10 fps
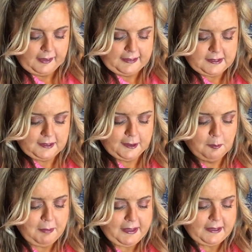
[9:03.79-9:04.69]
And it's a
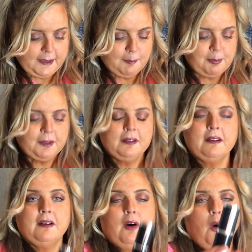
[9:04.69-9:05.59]
little mini lip
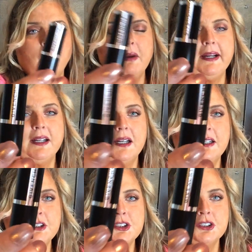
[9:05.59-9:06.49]

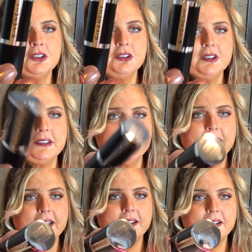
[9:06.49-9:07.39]
gosh, look at
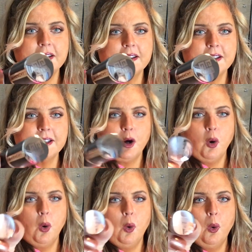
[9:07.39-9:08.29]
that.
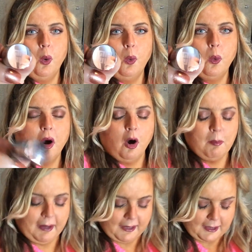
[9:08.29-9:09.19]
Oh,
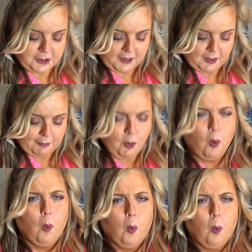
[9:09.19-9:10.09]
oh my gosh, I love it.
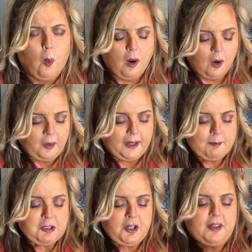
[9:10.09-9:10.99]
Oh, okay,
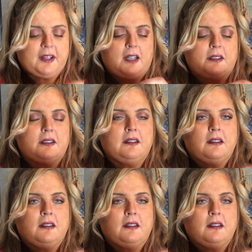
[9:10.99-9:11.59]
let me show you the color.